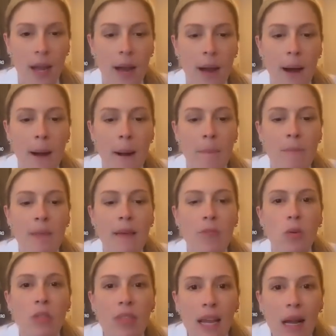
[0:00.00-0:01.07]
If
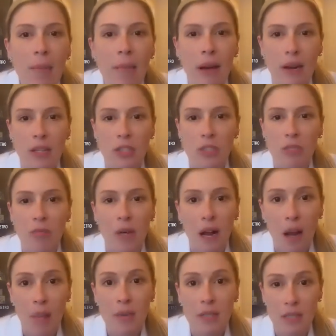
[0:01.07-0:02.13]
you think about it, just from a
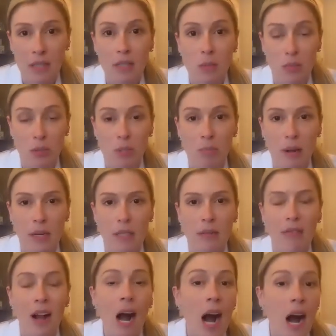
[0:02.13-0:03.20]
common sense
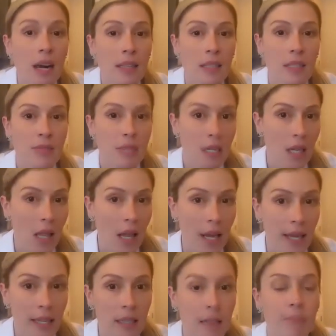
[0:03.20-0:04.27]
perspective, cognitive
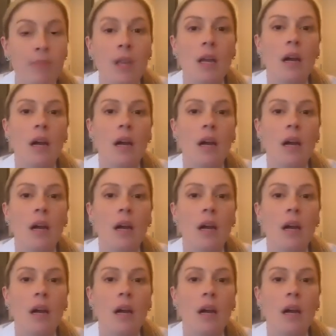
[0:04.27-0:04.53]
decline,